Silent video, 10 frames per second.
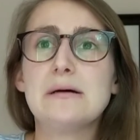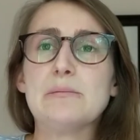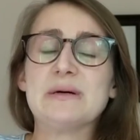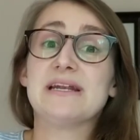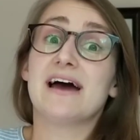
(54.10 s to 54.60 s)

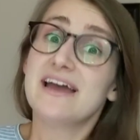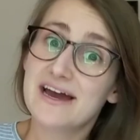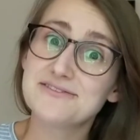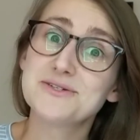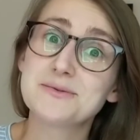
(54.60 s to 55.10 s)
but I
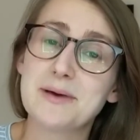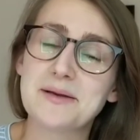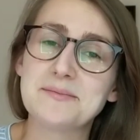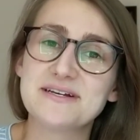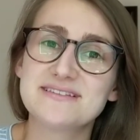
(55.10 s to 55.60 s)
have to
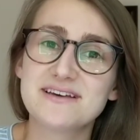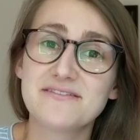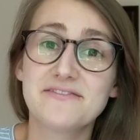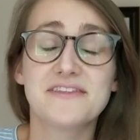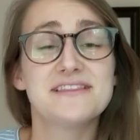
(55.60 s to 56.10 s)
remind myself
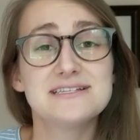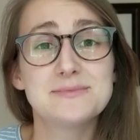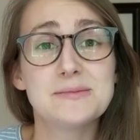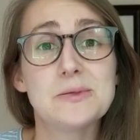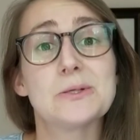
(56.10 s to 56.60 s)
that these
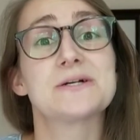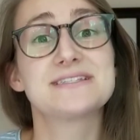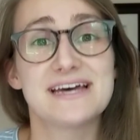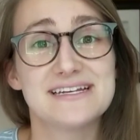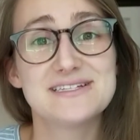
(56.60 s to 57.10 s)
people are
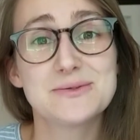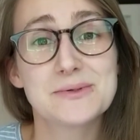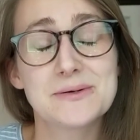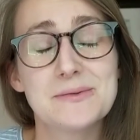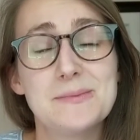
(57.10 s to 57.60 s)
excited to
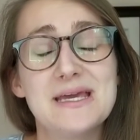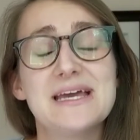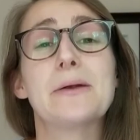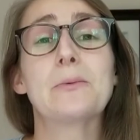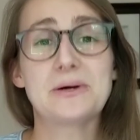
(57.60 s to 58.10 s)
work with me
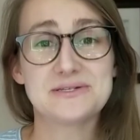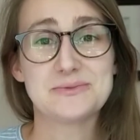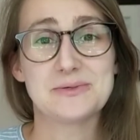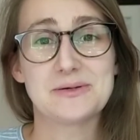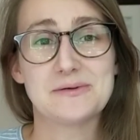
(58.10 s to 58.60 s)
and want to
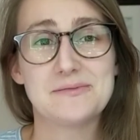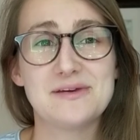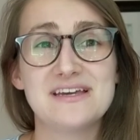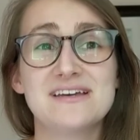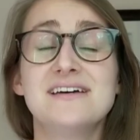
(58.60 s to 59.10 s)
work with
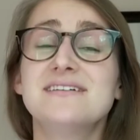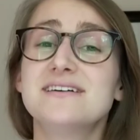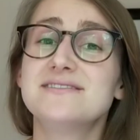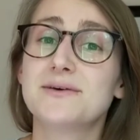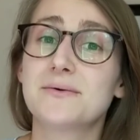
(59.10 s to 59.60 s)
me.
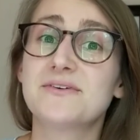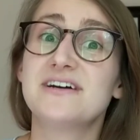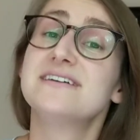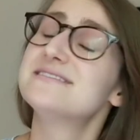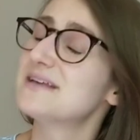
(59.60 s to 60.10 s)
So
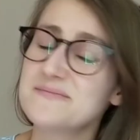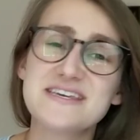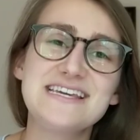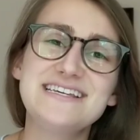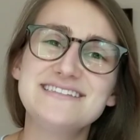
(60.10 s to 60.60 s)

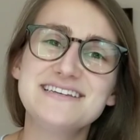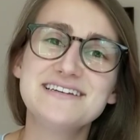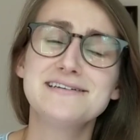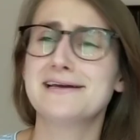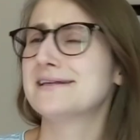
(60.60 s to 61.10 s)
something
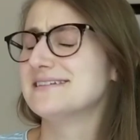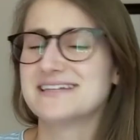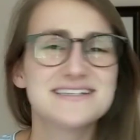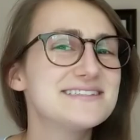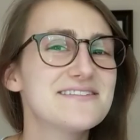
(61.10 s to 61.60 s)
easy, and it
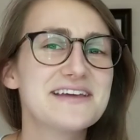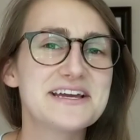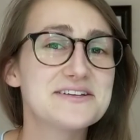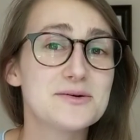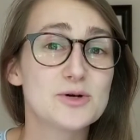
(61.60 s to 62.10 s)
does sound
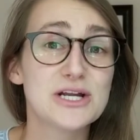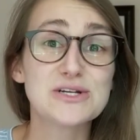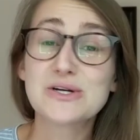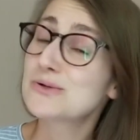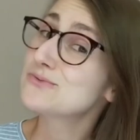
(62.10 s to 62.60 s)
like a
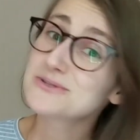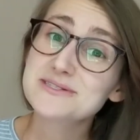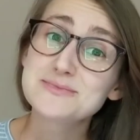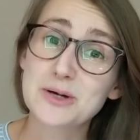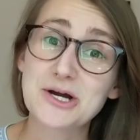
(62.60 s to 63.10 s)
no-brainer,
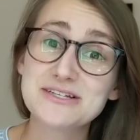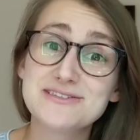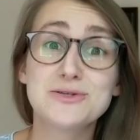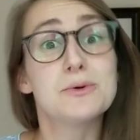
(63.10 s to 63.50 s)
respond to